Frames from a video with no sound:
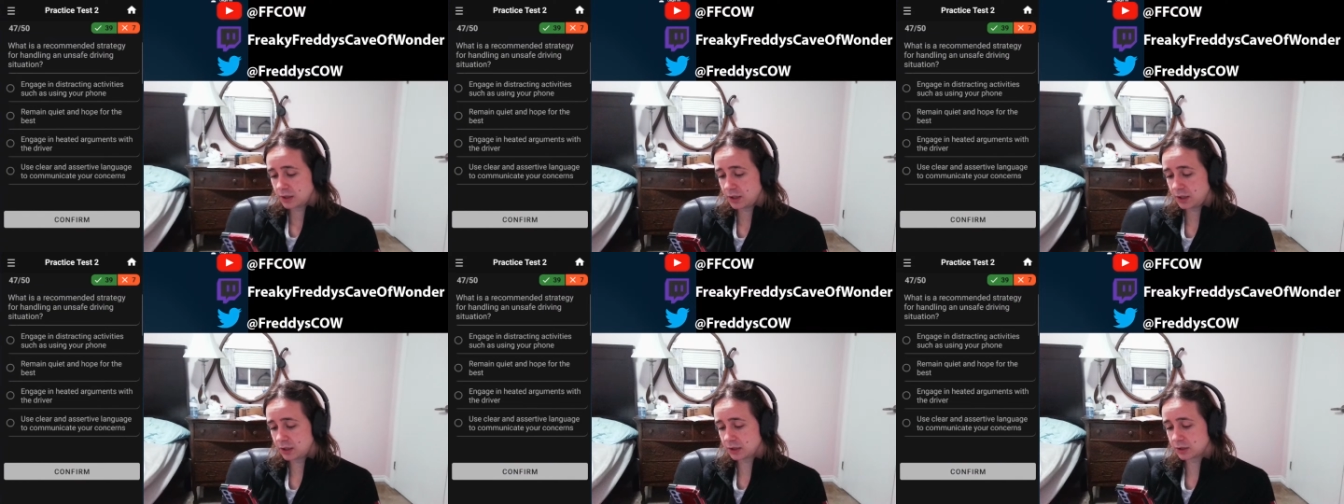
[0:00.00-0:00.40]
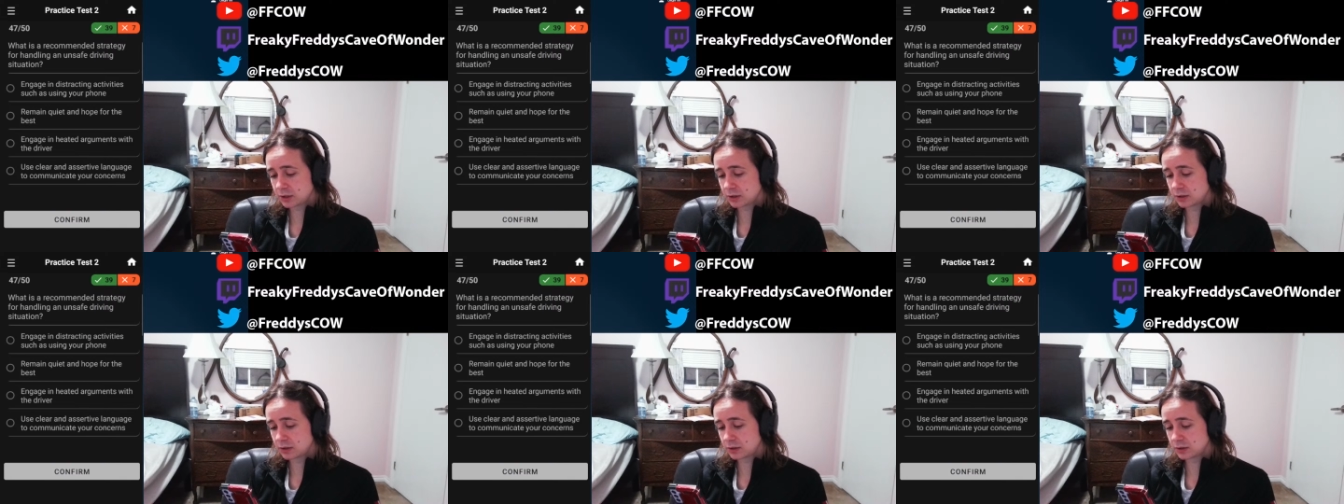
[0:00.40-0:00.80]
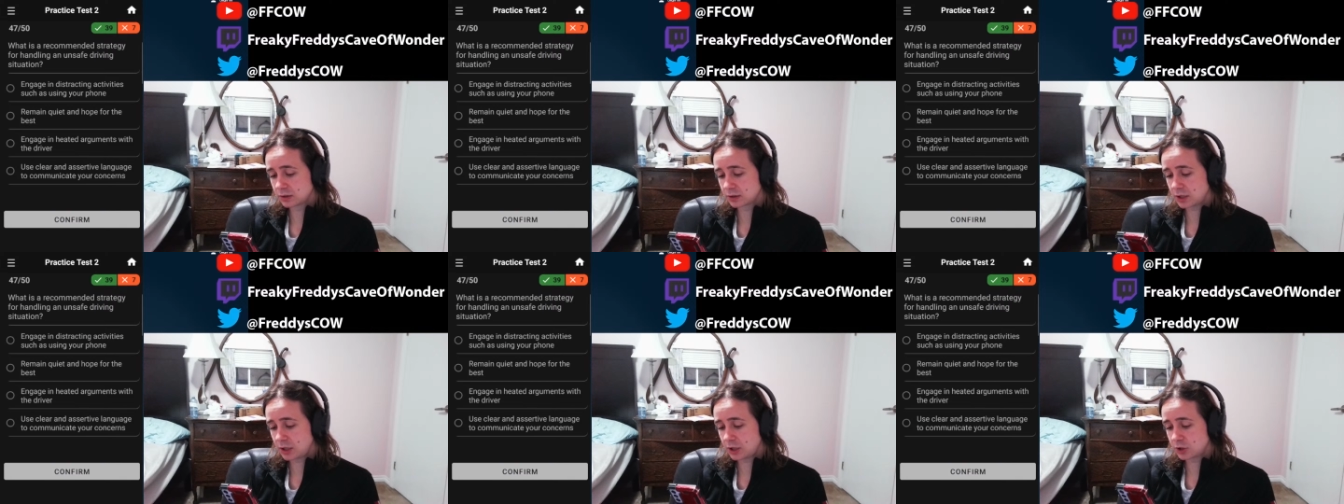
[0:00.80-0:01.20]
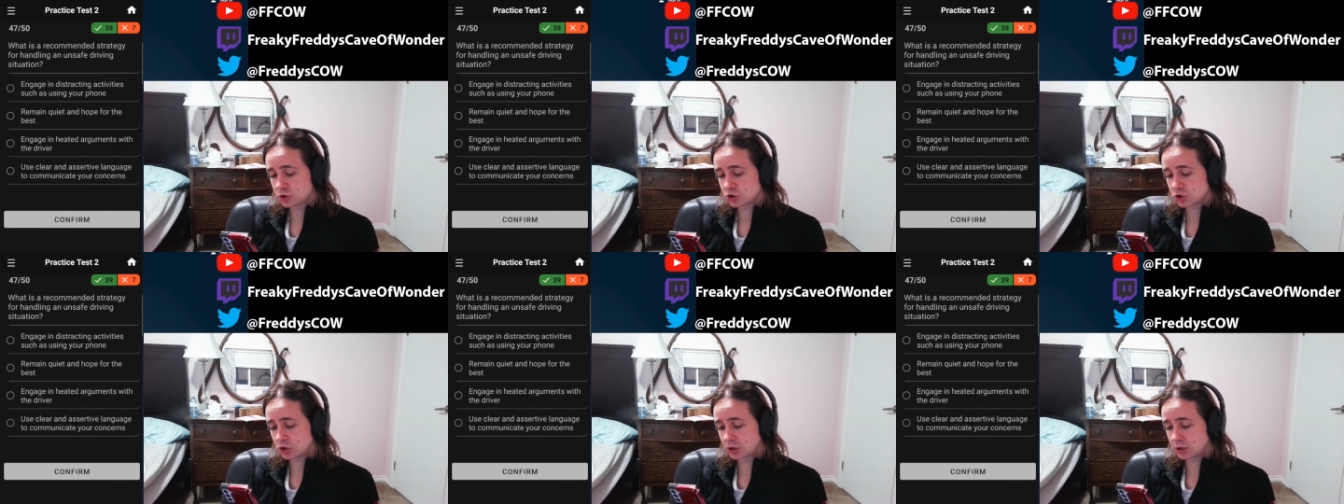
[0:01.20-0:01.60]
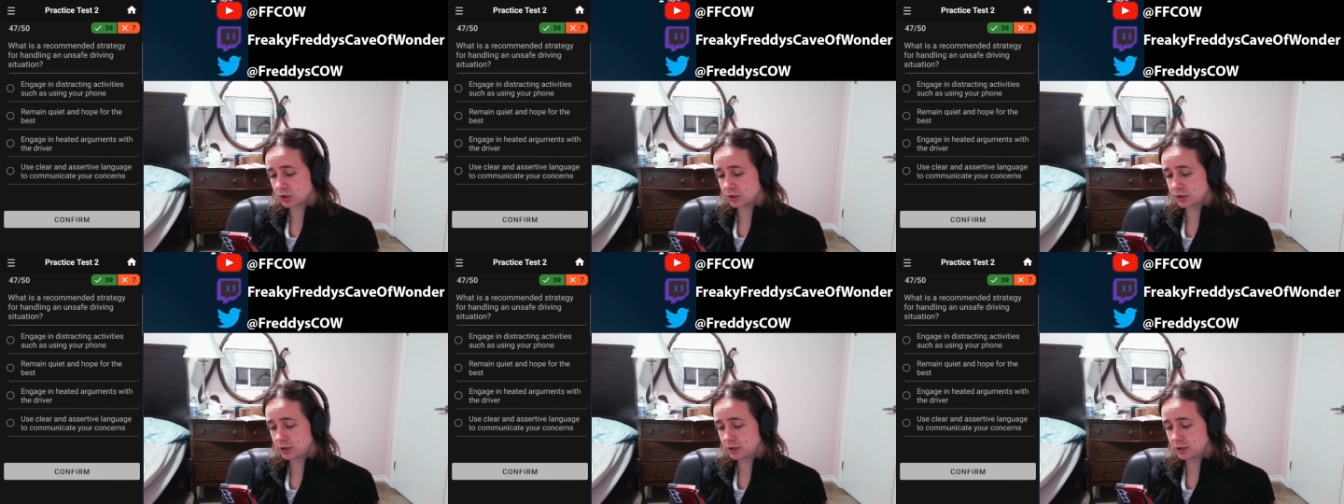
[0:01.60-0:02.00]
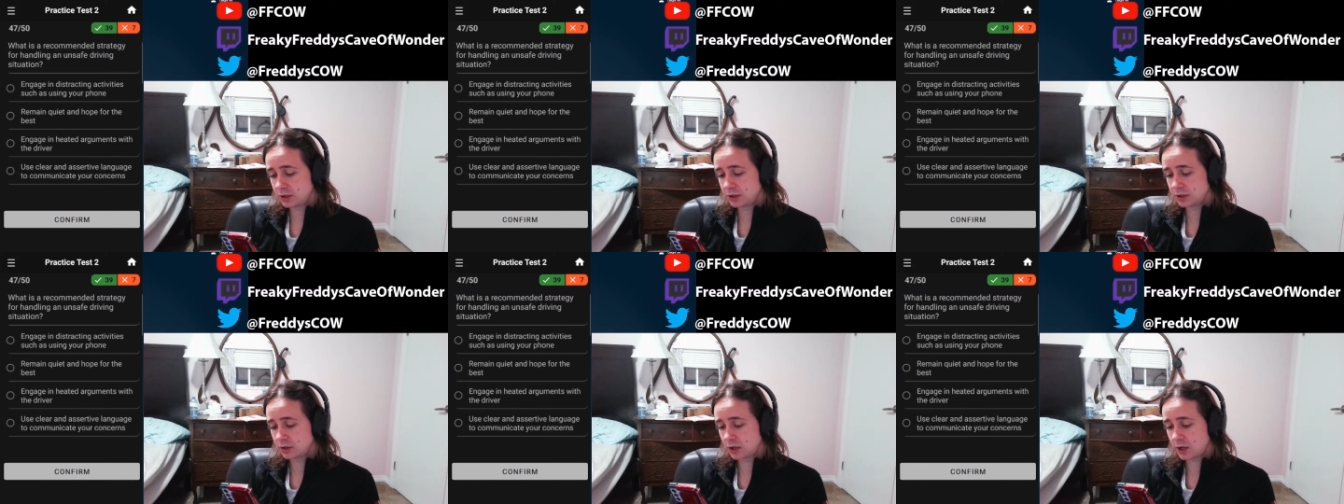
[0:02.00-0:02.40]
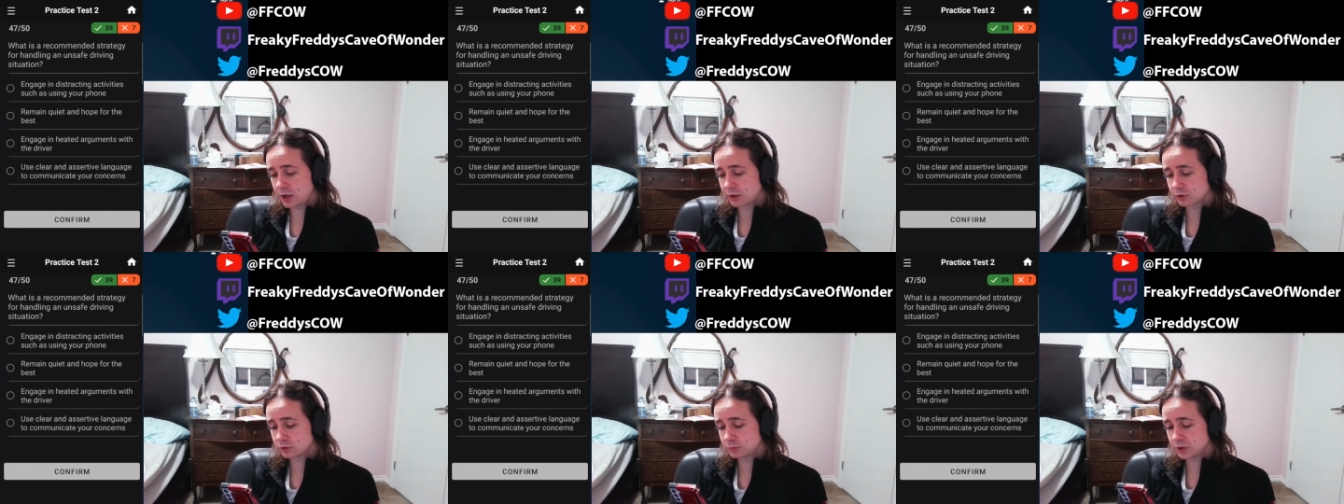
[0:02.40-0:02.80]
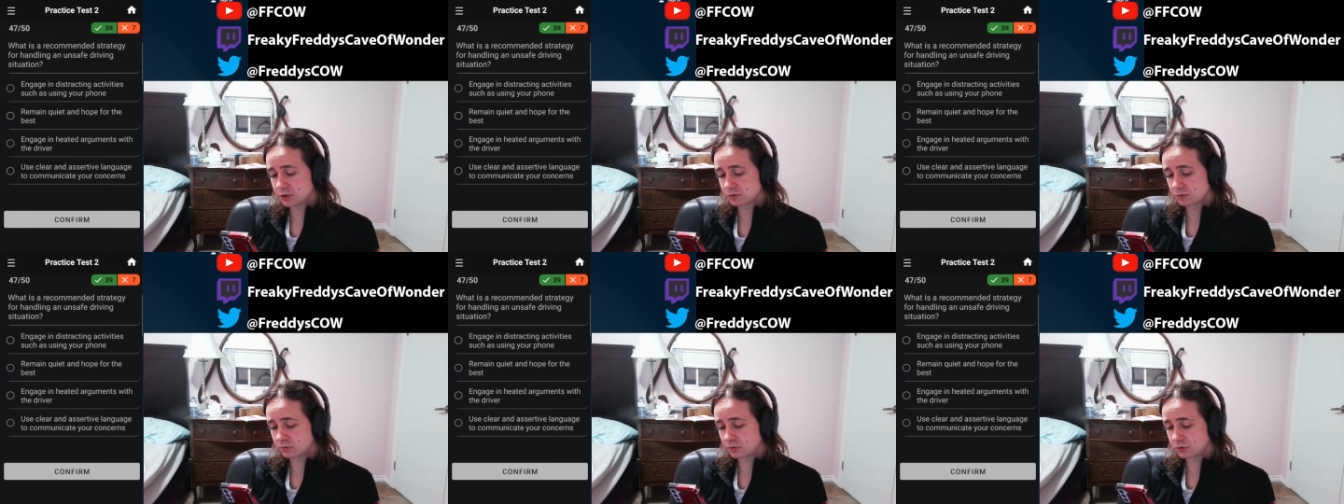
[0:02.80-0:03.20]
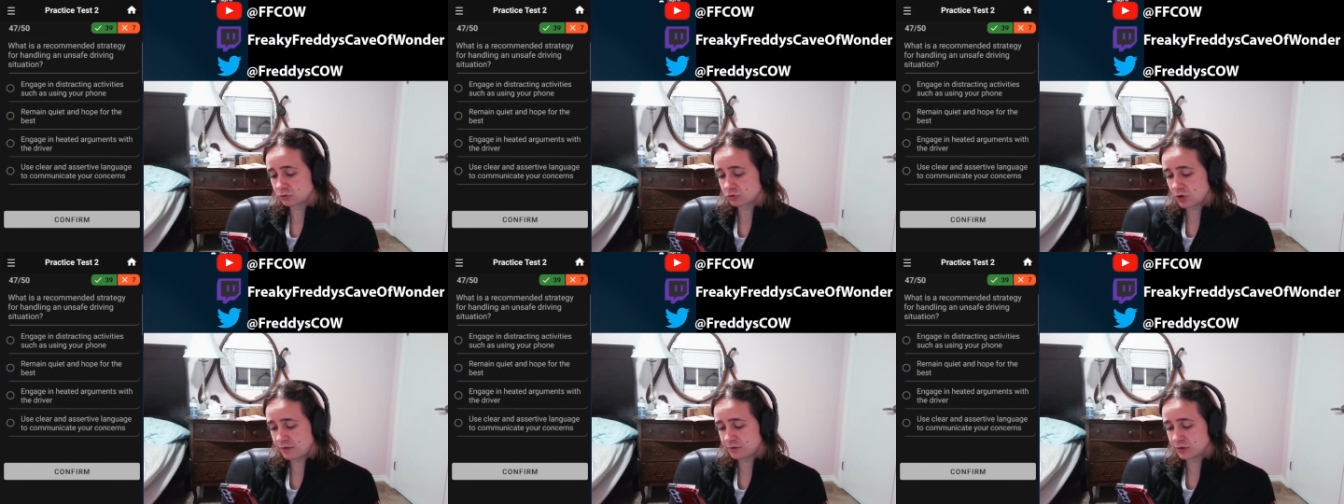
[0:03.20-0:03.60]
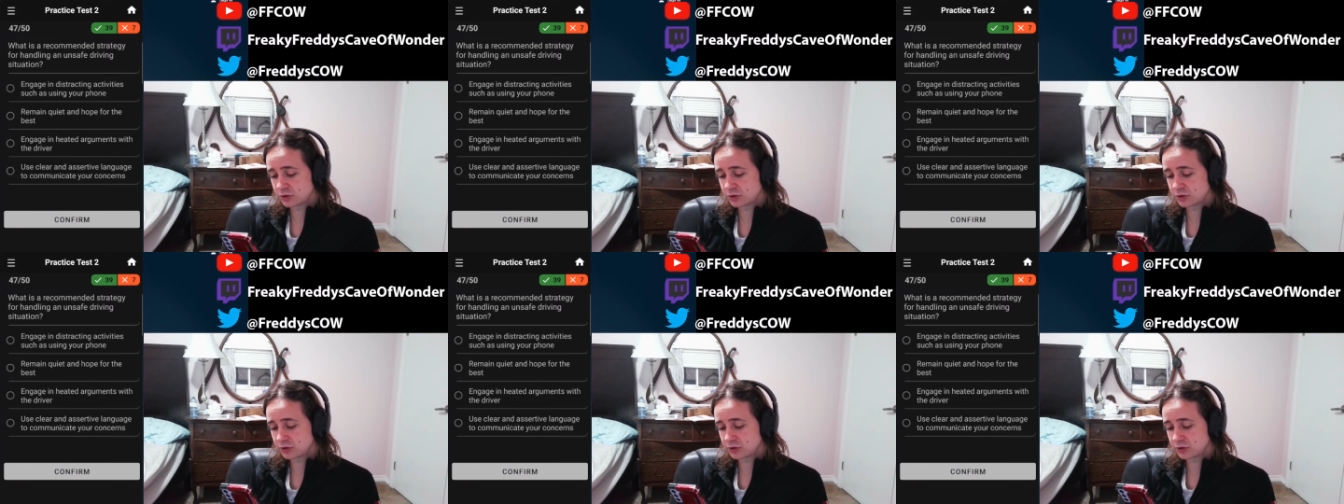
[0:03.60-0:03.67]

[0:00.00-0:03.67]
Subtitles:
Engage in heated arguments with the driver.